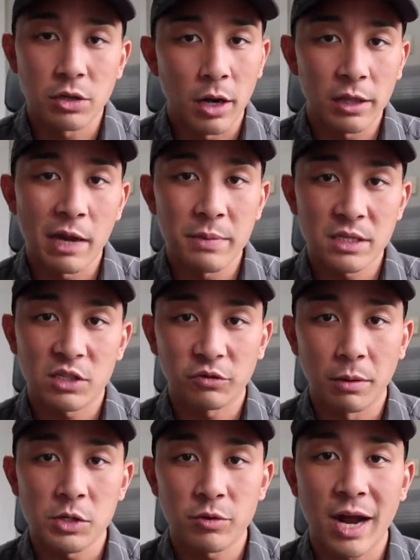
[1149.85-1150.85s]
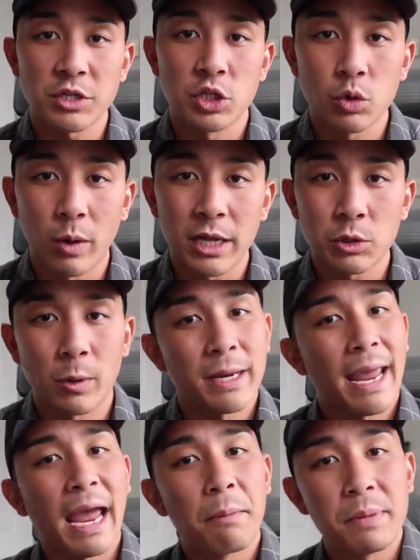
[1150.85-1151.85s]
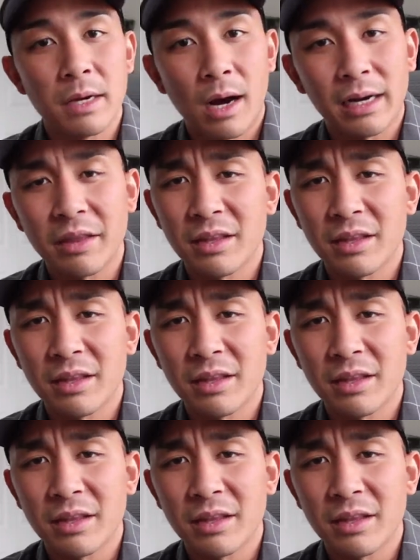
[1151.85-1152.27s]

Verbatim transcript: an online business from scratch in 2020 and beyond.